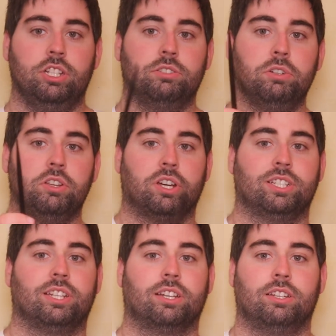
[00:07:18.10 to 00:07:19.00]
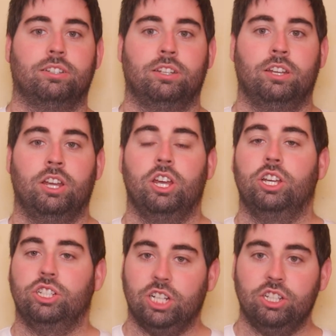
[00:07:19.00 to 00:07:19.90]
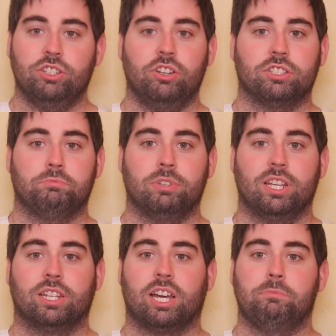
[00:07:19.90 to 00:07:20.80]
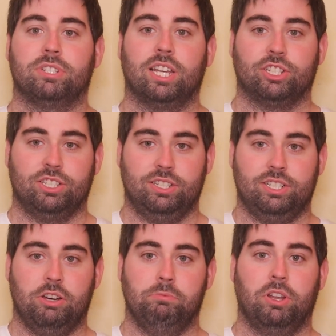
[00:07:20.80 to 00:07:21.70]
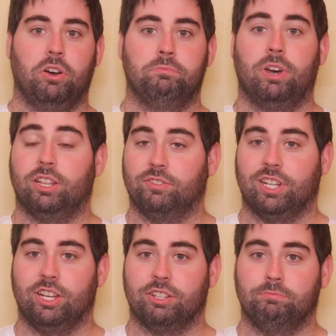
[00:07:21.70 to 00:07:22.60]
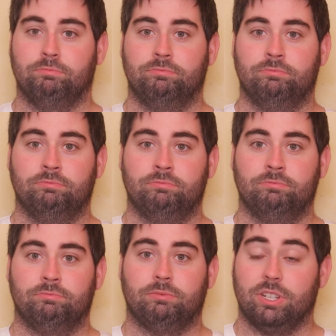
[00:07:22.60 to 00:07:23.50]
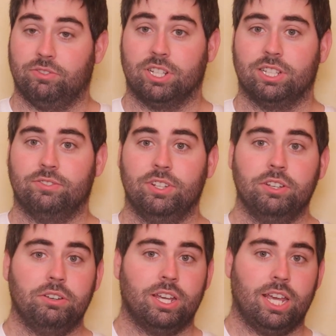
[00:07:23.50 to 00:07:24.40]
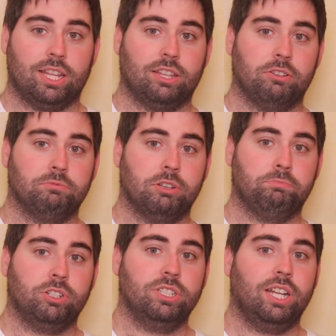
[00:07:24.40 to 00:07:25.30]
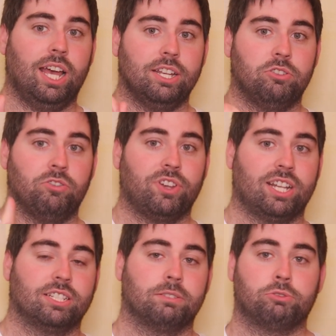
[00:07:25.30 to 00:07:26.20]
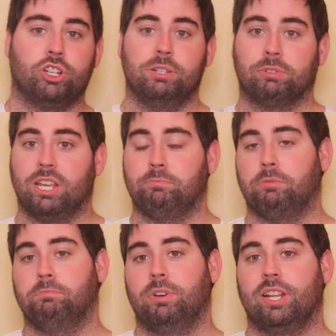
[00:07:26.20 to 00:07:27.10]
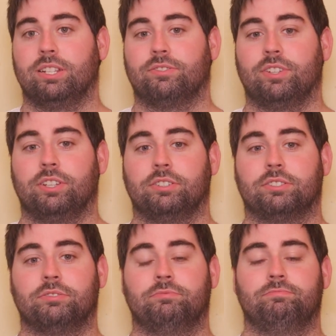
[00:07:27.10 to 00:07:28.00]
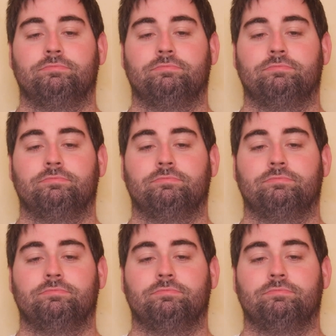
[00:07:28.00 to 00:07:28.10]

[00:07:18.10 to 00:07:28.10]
So what do you guys think? Share your thoughts with me in the comment section down below. I'd love to hear them. And if you like this video, hit that thumbs up button, and don't forget to subscribe to keep up with my latest videos.